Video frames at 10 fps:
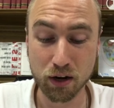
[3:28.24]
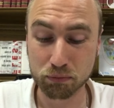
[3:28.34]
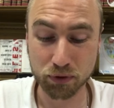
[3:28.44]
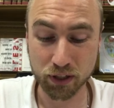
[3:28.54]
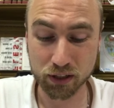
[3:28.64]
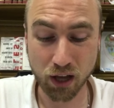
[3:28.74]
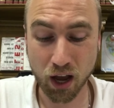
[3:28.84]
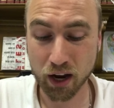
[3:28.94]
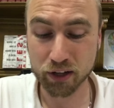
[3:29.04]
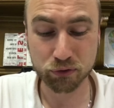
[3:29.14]
bring
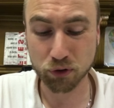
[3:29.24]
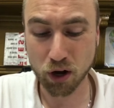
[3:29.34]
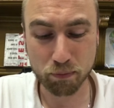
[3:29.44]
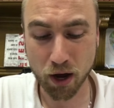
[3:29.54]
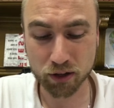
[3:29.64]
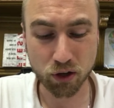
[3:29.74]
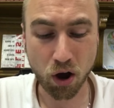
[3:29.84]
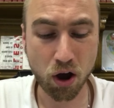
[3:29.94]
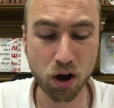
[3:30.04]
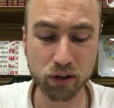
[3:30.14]
light from our
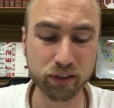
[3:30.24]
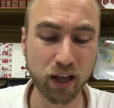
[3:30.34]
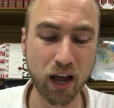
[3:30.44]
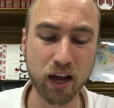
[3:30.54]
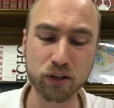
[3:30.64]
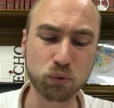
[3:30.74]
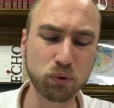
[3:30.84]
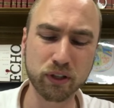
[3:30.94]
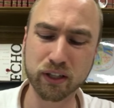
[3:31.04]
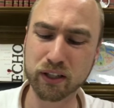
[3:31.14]
God that
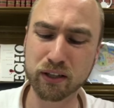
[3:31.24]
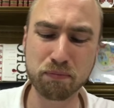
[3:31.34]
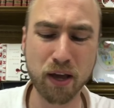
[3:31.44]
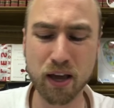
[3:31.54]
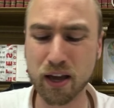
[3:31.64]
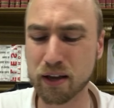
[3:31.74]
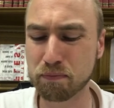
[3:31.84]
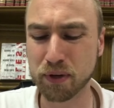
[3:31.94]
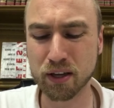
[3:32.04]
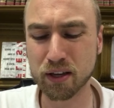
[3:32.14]
we may
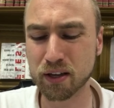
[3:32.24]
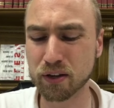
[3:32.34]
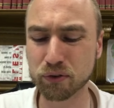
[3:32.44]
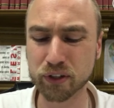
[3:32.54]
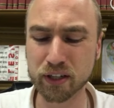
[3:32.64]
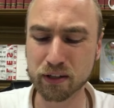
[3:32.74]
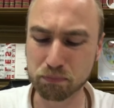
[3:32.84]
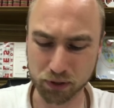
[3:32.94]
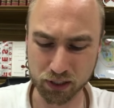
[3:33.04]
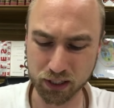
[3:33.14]
be
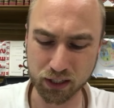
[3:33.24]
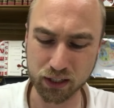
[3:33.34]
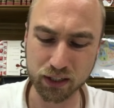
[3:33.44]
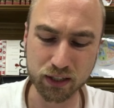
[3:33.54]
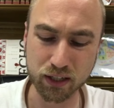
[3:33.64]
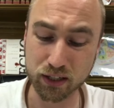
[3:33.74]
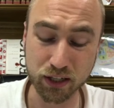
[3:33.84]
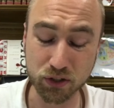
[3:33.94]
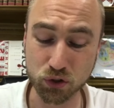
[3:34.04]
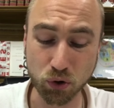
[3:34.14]
replete in
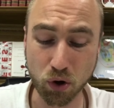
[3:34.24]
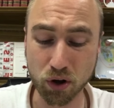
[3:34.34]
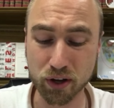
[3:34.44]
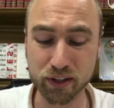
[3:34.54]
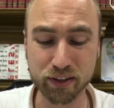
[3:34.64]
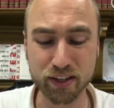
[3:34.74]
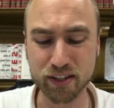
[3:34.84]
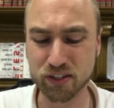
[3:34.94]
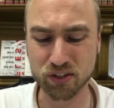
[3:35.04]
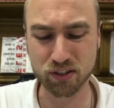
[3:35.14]
his joy
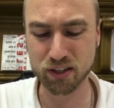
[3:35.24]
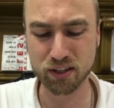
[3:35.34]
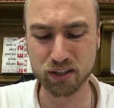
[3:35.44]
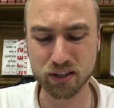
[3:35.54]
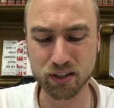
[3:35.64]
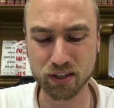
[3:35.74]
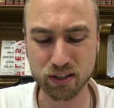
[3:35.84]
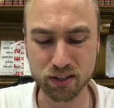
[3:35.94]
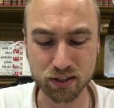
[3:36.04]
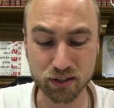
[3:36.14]
this
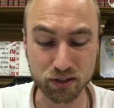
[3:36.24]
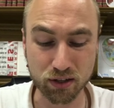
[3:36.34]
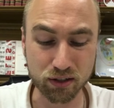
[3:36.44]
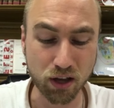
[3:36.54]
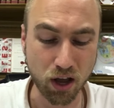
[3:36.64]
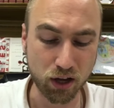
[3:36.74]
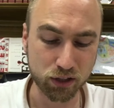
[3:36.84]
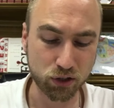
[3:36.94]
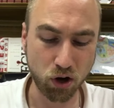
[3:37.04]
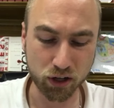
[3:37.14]
season.
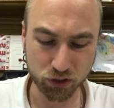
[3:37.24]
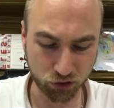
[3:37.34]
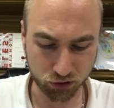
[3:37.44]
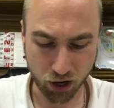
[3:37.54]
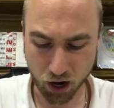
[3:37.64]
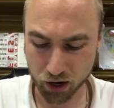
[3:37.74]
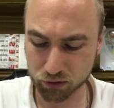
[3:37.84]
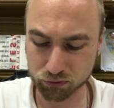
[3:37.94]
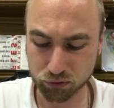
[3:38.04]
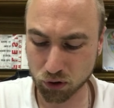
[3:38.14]
God,
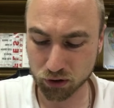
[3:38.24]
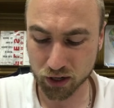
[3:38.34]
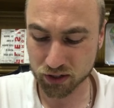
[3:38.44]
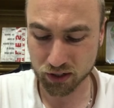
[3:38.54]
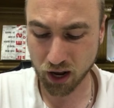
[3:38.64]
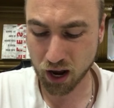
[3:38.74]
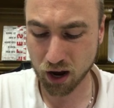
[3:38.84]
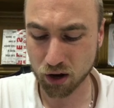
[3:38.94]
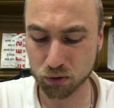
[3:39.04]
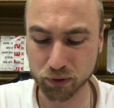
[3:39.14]
shine for us
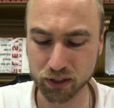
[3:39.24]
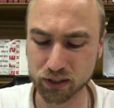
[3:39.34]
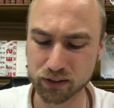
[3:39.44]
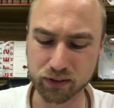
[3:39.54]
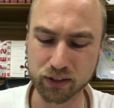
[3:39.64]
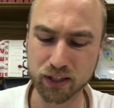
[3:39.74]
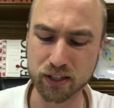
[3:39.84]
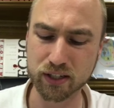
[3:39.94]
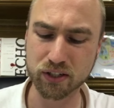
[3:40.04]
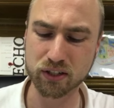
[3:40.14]
now in
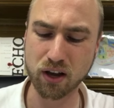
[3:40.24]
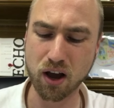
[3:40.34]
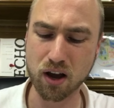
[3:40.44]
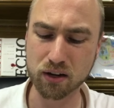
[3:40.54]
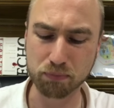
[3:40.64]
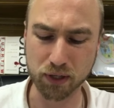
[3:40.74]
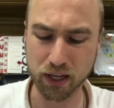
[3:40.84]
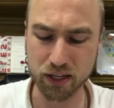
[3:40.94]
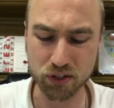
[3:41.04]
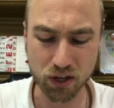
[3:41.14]
this dark
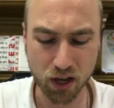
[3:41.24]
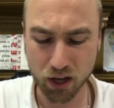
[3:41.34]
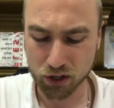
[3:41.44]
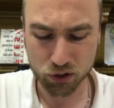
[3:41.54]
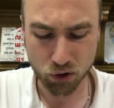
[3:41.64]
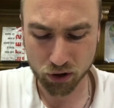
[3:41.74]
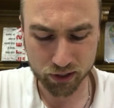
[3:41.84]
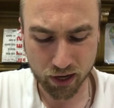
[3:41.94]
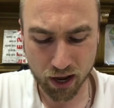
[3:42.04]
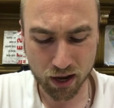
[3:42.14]
place, your
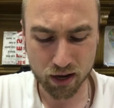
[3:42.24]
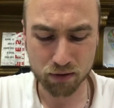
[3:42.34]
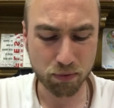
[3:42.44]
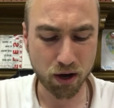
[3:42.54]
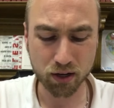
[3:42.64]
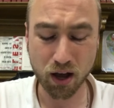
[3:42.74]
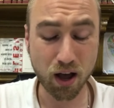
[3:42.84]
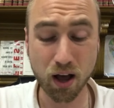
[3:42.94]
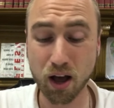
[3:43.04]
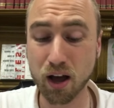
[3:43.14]
name on
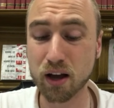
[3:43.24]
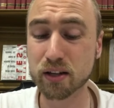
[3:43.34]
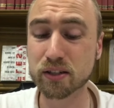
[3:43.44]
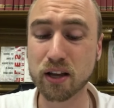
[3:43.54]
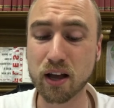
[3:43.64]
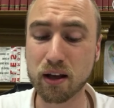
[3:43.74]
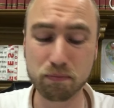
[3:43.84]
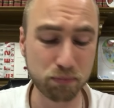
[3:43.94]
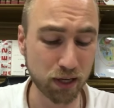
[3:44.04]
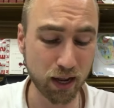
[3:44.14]
our hearts
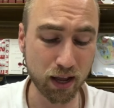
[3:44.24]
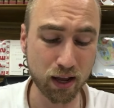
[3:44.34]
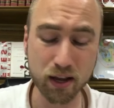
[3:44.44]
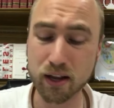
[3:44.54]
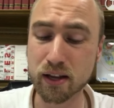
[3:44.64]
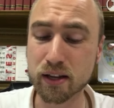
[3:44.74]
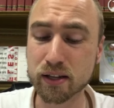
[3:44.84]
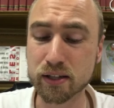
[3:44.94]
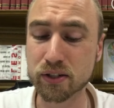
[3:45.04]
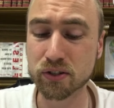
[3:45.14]

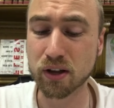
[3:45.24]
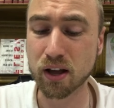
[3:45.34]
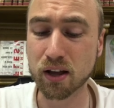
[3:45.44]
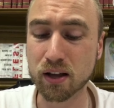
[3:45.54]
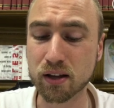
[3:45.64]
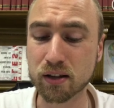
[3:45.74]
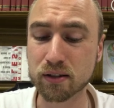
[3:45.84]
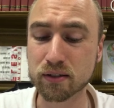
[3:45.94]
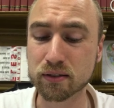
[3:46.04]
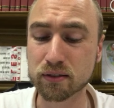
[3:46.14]

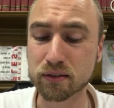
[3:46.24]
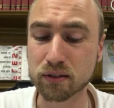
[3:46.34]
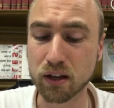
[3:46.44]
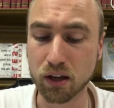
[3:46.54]
emblazon.